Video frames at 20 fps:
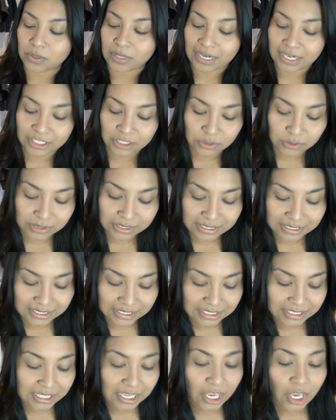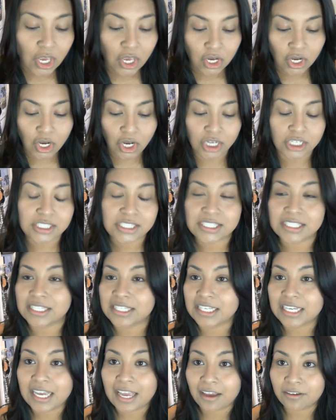I use this
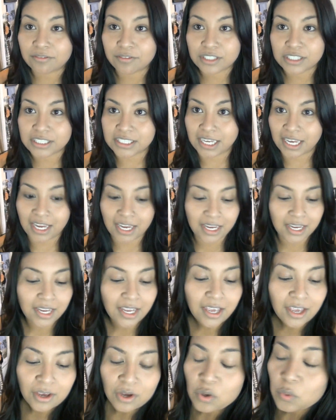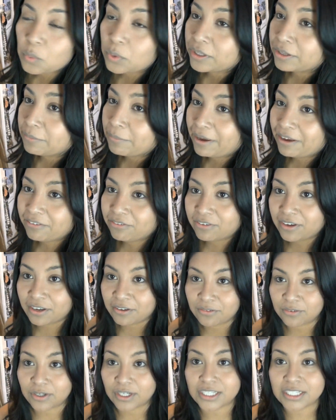constantly every day, one of my
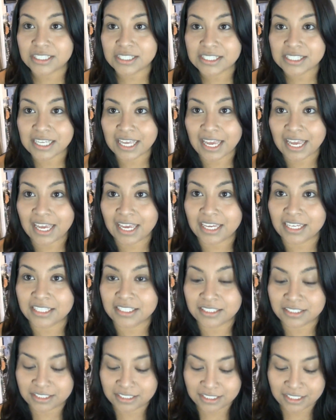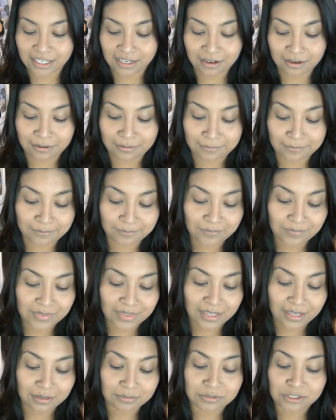favorites, and
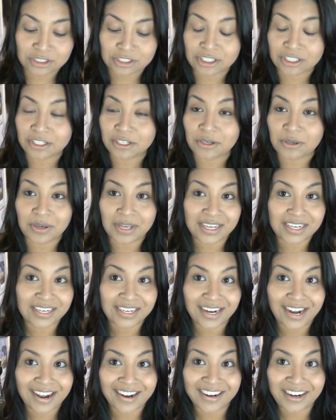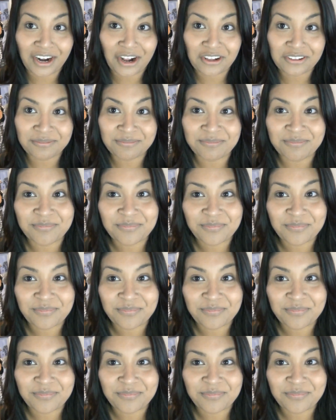I'm just gonna go ahead and add it